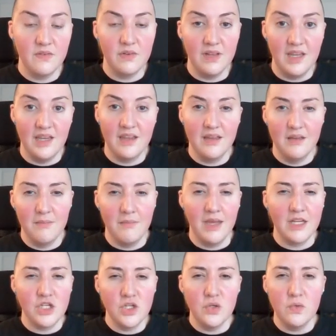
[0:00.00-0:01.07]
for like
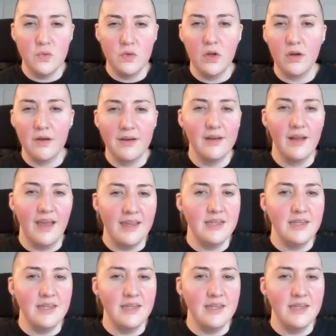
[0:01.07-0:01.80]
my 2 current